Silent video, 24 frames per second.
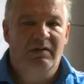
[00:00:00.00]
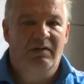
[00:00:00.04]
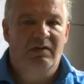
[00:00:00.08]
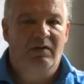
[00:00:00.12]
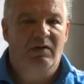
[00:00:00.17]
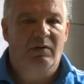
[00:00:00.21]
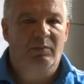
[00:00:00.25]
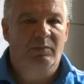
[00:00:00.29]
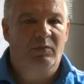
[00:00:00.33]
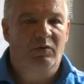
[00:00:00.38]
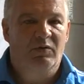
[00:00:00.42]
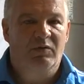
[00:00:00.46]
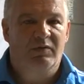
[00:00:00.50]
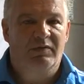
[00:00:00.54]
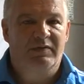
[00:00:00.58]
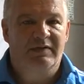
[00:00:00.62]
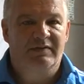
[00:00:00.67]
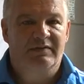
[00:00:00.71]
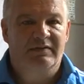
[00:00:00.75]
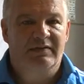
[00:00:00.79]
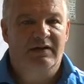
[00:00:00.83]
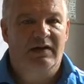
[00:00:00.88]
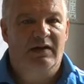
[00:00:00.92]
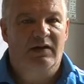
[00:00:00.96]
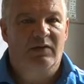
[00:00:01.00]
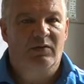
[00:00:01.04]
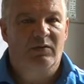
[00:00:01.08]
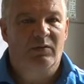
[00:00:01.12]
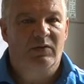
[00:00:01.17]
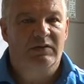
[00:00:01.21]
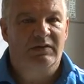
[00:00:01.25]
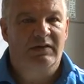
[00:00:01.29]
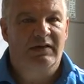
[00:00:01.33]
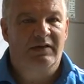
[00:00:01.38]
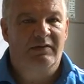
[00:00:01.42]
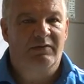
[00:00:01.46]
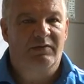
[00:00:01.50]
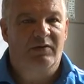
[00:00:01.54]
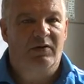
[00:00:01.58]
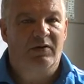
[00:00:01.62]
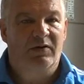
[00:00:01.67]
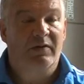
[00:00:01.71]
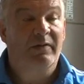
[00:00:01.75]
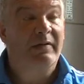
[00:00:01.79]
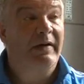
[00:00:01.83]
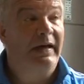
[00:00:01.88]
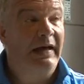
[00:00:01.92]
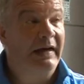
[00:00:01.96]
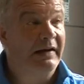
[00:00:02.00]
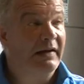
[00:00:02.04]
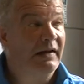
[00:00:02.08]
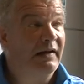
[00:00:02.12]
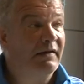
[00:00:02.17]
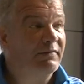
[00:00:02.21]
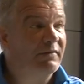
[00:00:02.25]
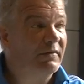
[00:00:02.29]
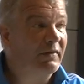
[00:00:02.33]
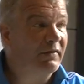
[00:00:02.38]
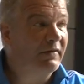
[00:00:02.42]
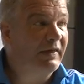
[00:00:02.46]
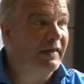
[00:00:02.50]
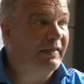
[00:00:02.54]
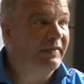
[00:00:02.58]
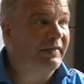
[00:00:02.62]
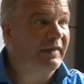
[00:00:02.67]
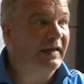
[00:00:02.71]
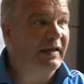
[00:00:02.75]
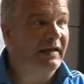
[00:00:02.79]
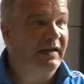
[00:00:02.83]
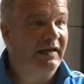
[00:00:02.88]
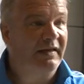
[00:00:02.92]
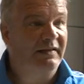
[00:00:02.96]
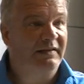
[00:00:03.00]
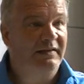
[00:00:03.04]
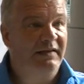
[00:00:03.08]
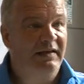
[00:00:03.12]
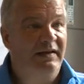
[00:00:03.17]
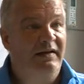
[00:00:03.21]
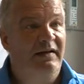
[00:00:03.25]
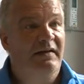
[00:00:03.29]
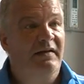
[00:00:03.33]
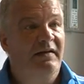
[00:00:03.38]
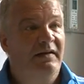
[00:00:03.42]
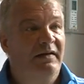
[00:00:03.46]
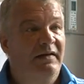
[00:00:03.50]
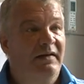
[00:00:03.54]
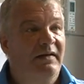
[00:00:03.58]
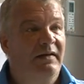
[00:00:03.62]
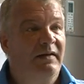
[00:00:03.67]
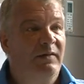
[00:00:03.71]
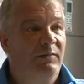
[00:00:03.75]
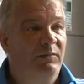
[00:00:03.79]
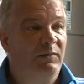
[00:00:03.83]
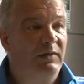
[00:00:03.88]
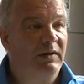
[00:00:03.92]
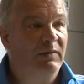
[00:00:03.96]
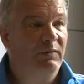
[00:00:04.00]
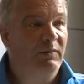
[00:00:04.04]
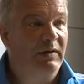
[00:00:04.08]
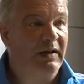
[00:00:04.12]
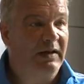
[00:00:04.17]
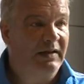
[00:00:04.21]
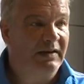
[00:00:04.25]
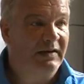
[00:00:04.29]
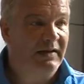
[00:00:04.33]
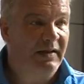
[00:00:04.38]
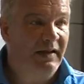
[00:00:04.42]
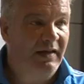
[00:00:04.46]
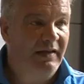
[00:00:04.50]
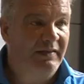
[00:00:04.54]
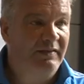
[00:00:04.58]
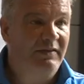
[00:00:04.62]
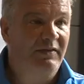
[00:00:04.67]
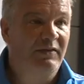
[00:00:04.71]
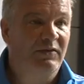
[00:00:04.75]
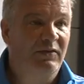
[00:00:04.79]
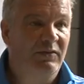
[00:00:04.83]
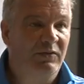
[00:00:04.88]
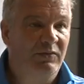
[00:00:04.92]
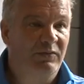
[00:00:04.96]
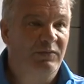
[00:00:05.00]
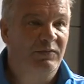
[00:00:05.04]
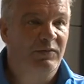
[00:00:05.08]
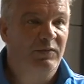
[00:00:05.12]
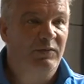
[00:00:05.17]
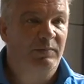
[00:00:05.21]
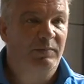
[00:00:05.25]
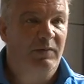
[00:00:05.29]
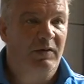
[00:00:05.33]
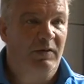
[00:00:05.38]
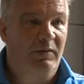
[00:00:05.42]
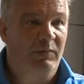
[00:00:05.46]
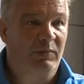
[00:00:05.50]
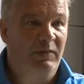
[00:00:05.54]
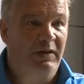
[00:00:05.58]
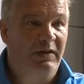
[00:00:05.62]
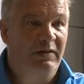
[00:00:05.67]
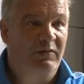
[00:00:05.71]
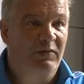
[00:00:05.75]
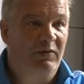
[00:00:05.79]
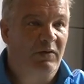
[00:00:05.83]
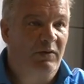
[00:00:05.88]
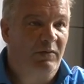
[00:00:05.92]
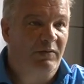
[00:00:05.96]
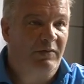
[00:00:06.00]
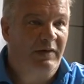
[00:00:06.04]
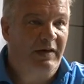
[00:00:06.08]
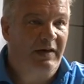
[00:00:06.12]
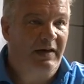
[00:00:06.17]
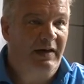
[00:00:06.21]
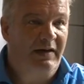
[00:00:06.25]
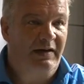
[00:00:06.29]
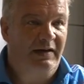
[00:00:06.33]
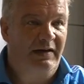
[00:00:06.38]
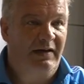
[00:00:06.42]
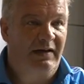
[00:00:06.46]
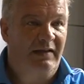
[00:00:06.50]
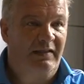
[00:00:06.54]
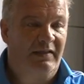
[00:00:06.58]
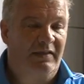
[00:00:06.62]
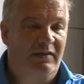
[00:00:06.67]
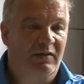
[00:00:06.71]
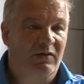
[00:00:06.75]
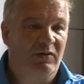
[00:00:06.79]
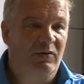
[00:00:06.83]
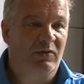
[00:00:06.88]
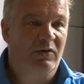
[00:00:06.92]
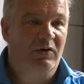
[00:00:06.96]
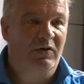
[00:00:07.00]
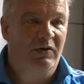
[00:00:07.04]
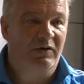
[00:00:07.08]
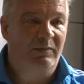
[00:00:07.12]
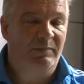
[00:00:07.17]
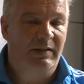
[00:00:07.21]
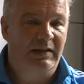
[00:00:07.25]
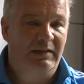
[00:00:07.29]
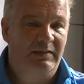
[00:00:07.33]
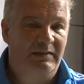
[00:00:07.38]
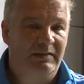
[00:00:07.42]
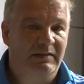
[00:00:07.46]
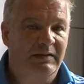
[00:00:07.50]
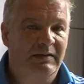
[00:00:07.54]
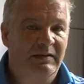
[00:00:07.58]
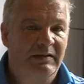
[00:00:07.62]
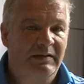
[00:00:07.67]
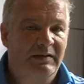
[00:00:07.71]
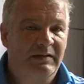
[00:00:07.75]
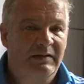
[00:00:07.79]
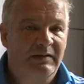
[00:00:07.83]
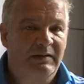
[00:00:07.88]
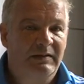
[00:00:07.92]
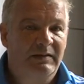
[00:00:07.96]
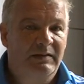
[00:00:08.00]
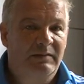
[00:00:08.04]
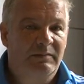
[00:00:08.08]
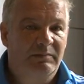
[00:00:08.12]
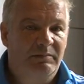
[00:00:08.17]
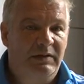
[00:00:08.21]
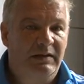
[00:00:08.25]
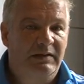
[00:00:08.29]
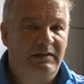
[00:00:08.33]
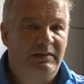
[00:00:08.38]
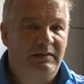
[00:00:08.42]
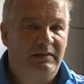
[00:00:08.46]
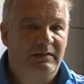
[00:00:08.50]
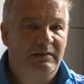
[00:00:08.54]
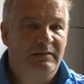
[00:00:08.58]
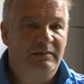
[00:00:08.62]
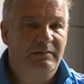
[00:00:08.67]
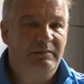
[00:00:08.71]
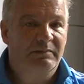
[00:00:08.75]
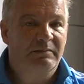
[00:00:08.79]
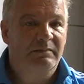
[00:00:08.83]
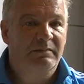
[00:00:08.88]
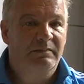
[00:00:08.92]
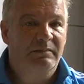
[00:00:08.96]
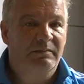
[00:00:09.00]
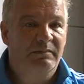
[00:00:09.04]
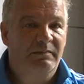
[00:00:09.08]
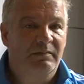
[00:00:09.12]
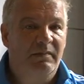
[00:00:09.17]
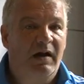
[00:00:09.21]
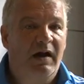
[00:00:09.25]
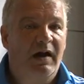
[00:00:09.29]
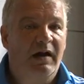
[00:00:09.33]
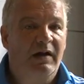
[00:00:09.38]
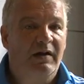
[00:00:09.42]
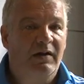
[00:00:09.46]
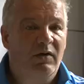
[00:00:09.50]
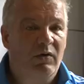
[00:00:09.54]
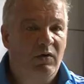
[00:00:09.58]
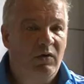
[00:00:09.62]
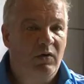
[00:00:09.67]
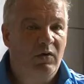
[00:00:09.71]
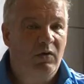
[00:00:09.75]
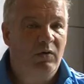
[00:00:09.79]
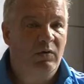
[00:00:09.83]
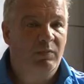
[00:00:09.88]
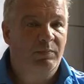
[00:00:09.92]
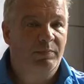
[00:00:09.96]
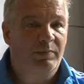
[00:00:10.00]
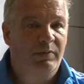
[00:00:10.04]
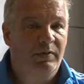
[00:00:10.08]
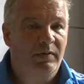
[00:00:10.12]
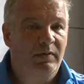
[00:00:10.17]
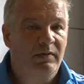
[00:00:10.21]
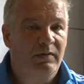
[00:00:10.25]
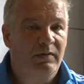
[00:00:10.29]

movie star or whatever, and after that they can tell we were at the youth football, we grow there and so on. But I hope